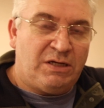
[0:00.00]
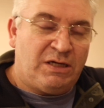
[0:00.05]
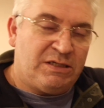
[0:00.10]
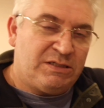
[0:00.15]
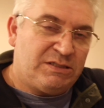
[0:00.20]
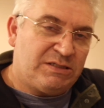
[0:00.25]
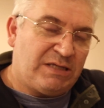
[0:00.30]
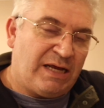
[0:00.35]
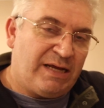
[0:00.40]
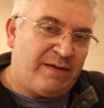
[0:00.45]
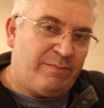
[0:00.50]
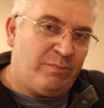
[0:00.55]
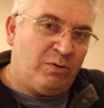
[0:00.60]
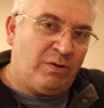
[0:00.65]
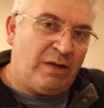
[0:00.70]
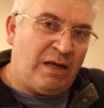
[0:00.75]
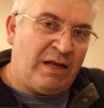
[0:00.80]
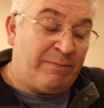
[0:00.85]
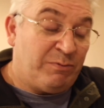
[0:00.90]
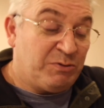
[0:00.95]

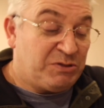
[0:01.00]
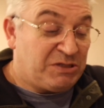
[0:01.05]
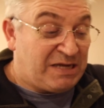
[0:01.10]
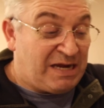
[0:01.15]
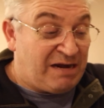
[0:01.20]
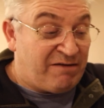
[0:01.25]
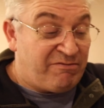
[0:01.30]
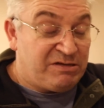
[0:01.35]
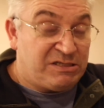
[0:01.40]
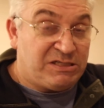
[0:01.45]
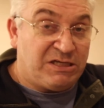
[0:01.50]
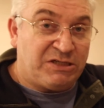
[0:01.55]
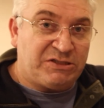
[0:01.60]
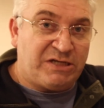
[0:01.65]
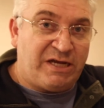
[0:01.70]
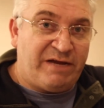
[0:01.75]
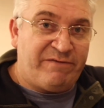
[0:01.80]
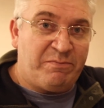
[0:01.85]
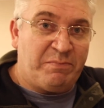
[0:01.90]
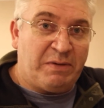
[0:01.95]
stable, able to carry such a
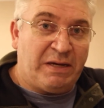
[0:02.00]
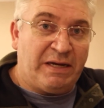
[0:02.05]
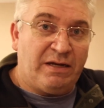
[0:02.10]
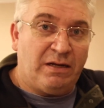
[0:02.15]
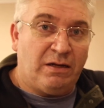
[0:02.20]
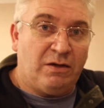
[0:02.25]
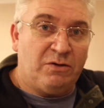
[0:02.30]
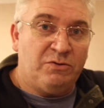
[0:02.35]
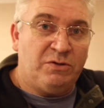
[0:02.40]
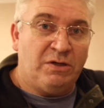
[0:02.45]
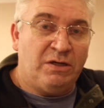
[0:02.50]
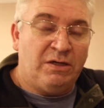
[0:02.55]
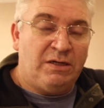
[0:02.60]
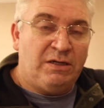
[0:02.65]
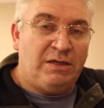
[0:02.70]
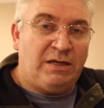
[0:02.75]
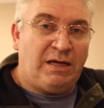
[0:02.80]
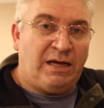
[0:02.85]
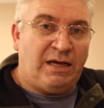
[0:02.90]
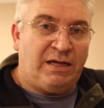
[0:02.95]
heavy payload,
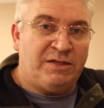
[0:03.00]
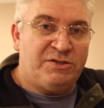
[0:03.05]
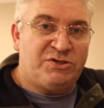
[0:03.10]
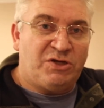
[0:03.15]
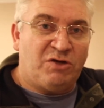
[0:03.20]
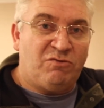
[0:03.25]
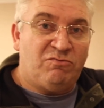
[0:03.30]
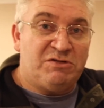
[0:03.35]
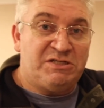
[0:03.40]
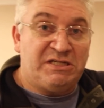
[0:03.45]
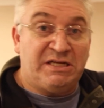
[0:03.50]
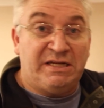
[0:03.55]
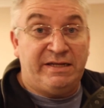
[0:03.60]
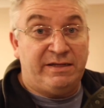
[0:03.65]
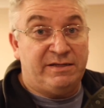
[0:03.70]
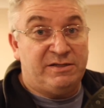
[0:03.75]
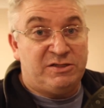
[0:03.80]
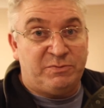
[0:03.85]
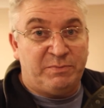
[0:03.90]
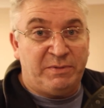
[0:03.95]
and so
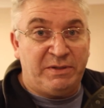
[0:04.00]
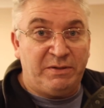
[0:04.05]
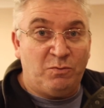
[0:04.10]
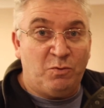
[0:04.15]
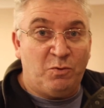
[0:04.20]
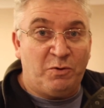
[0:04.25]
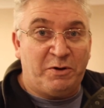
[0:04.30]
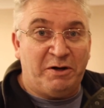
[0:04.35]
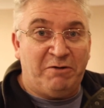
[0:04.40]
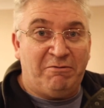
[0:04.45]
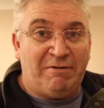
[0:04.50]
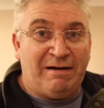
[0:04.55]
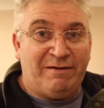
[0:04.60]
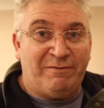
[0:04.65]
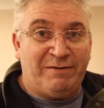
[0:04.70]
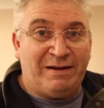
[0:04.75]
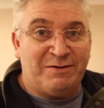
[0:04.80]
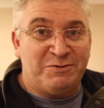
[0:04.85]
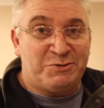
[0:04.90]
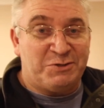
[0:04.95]
resilient to me walking
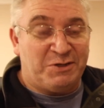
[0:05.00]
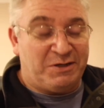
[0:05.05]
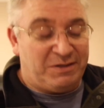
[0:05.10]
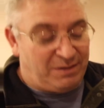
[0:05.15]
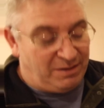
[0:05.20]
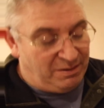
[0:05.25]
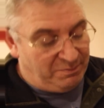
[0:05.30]
around outside in